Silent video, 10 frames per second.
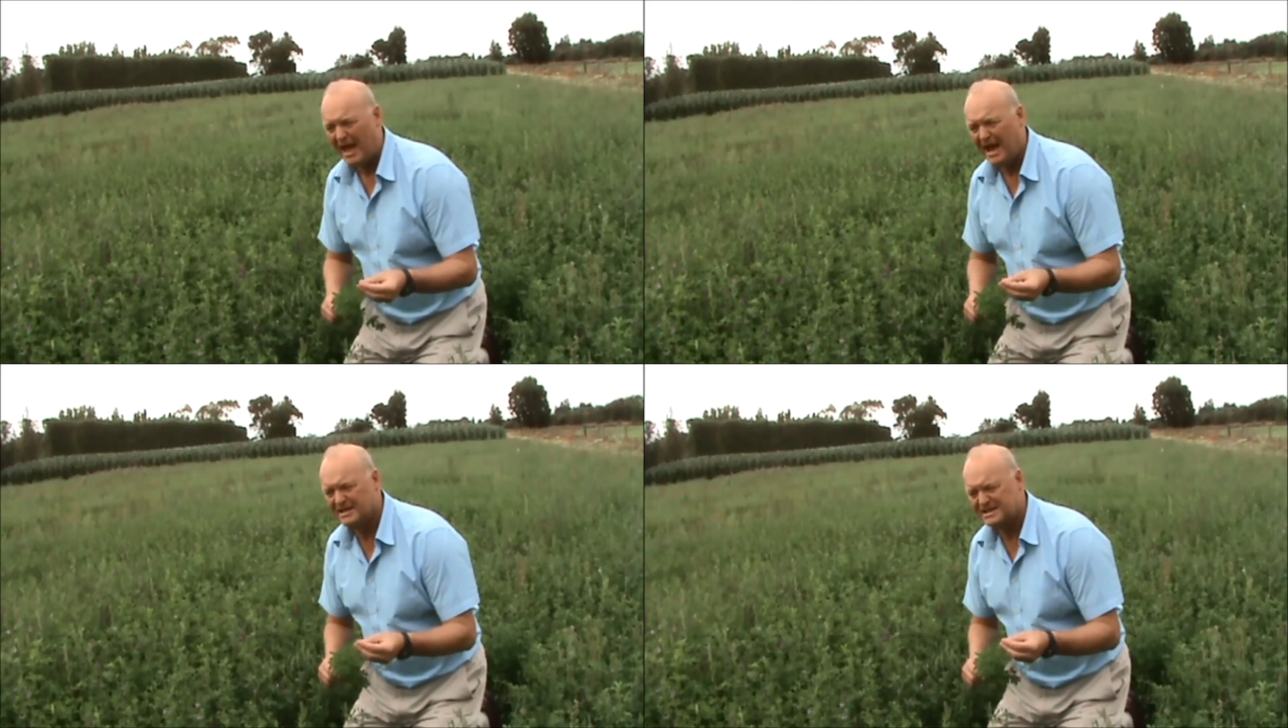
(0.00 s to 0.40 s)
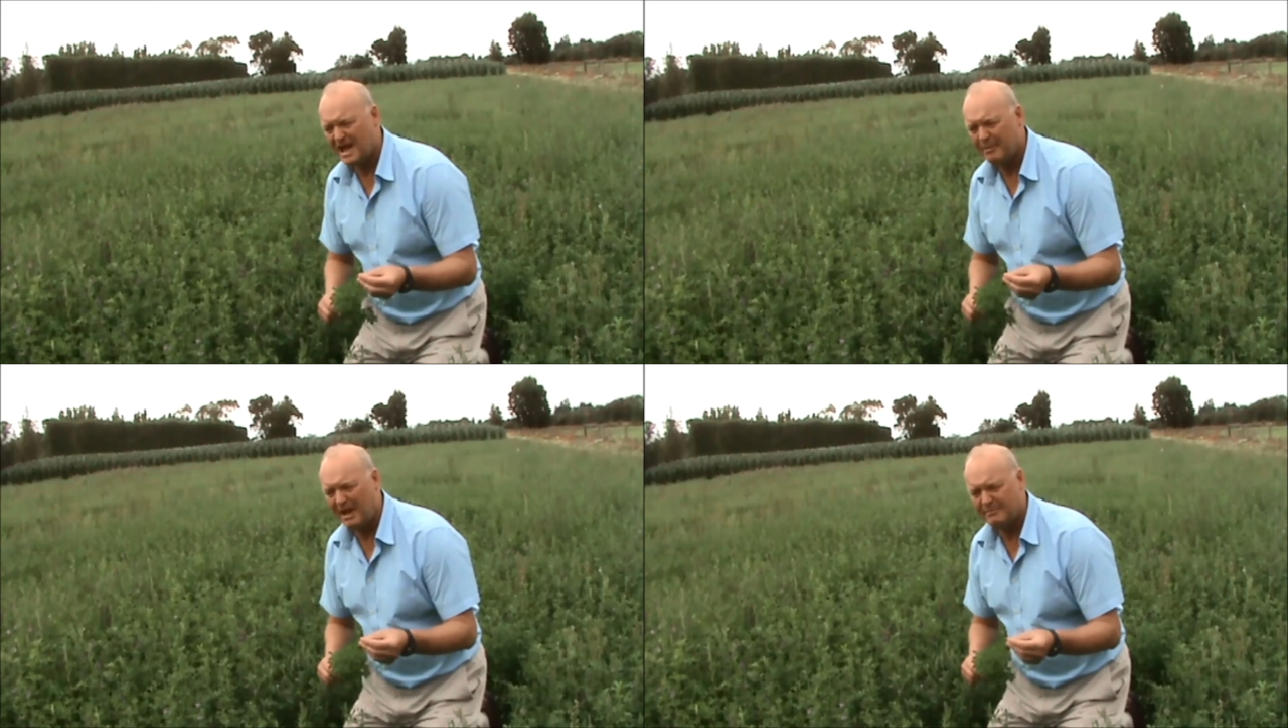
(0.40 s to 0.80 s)
and it's
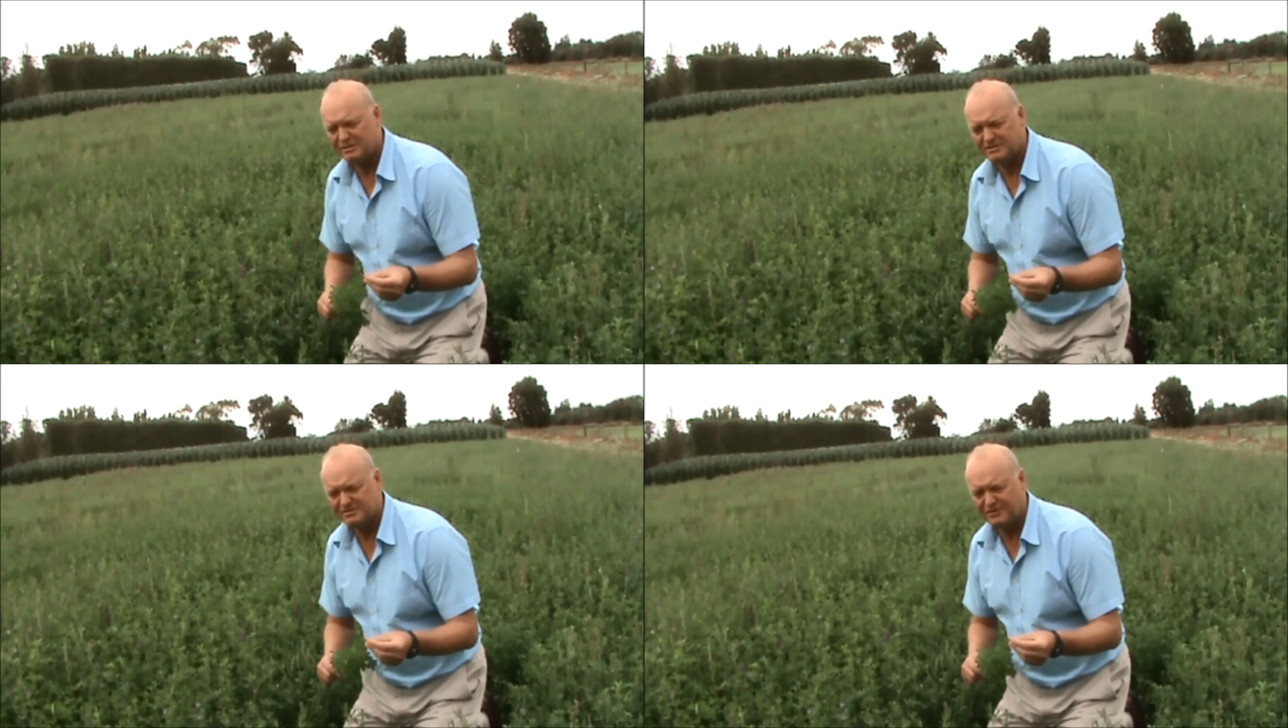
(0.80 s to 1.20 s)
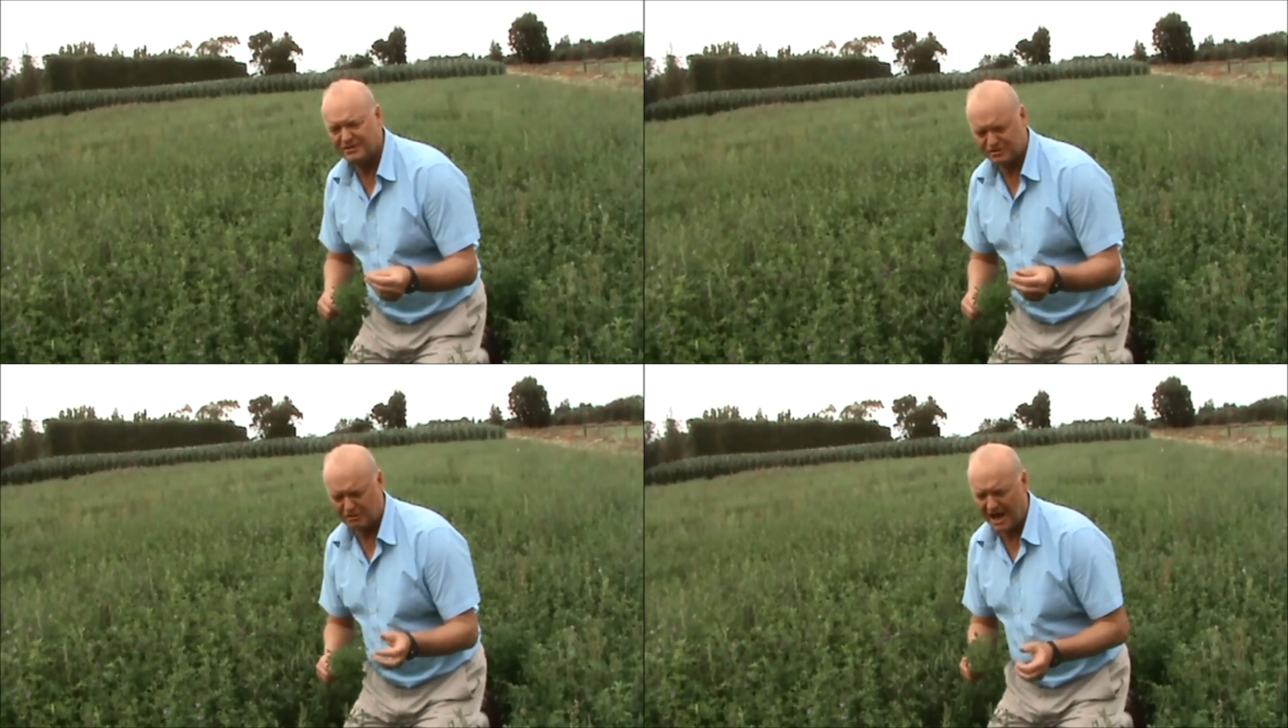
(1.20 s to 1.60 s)
coming up to its
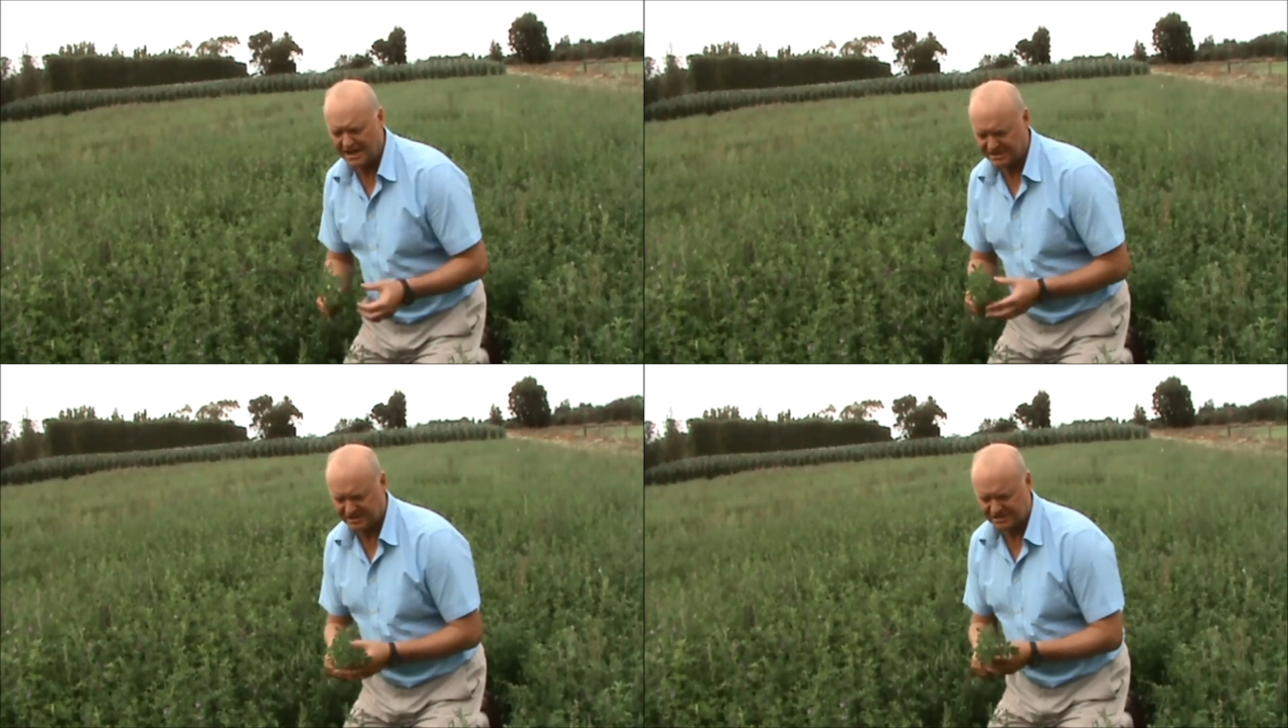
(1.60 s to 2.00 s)
first grazing.